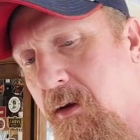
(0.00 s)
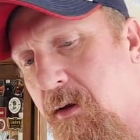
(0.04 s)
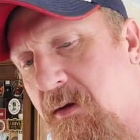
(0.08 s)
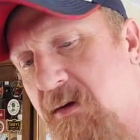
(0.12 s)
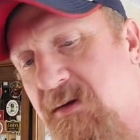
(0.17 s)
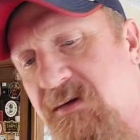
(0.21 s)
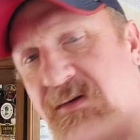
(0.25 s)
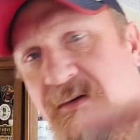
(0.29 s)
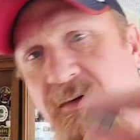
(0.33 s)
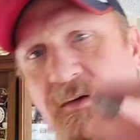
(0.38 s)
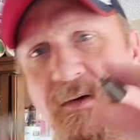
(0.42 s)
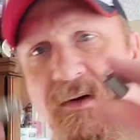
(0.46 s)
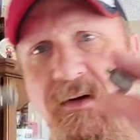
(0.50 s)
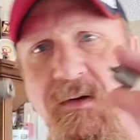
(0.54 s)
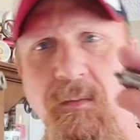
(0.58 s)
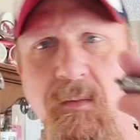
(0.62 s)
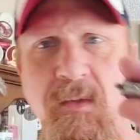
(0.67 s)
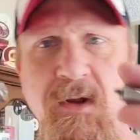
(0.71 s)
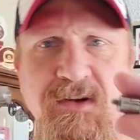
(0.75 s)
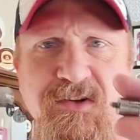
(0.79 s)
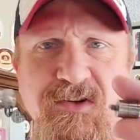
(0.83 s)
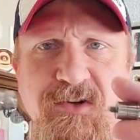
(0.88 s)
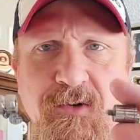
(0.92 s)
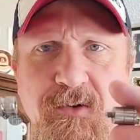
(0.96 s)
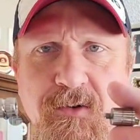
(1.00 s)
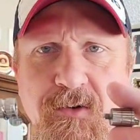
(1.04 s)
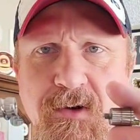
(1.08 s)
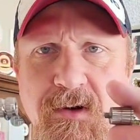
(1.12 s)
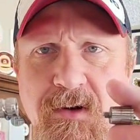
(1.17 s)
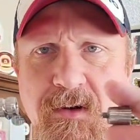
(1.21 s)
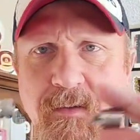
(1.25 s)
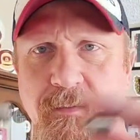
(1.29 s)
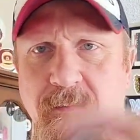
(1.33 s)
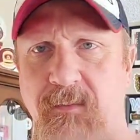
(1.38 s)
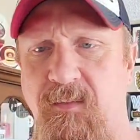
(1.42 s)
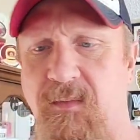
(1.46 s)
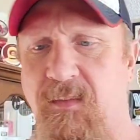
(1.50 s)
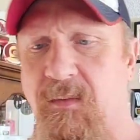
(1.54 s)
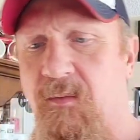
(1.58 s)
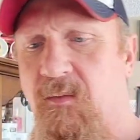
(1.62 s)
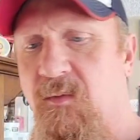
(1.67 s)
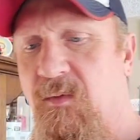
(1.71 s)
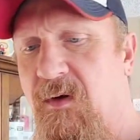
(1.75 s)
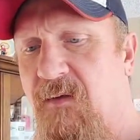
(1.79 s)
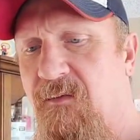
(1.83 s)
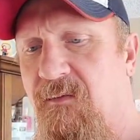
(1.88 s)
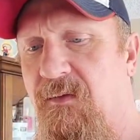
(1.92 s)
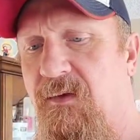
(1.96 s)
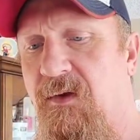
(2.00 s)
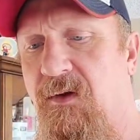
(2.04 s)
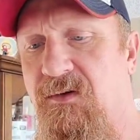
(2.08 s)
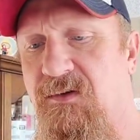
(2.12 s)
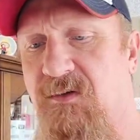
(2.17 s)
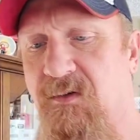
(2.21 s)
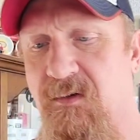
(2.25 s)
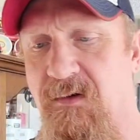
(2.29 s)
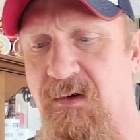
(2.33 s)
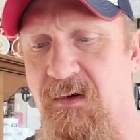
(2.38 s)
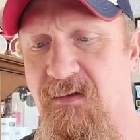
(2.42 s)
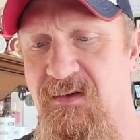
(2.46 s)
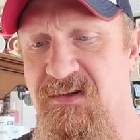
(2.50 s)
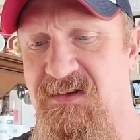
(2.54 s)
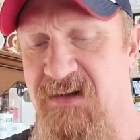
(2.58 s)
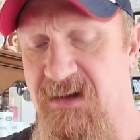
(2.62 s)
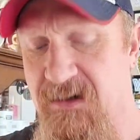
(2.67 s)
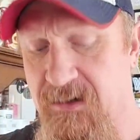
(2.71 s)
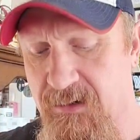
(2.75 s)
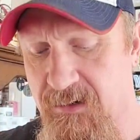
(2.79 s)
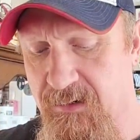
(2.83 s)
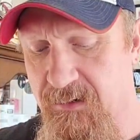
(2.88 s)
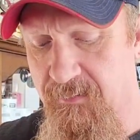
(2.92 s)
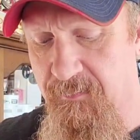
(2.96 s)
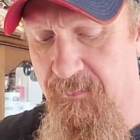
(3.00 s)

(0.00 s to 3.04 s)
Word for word: So you unscrew it. Those who have never seen it,